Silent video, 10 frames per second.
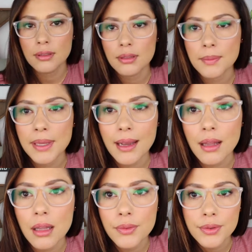Let me get
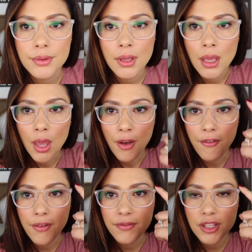close.
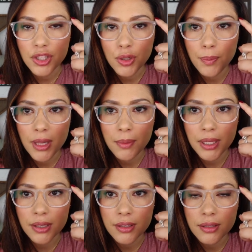fifty-two
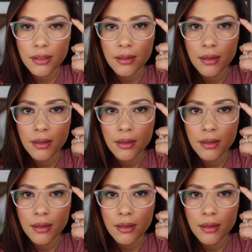millimeters,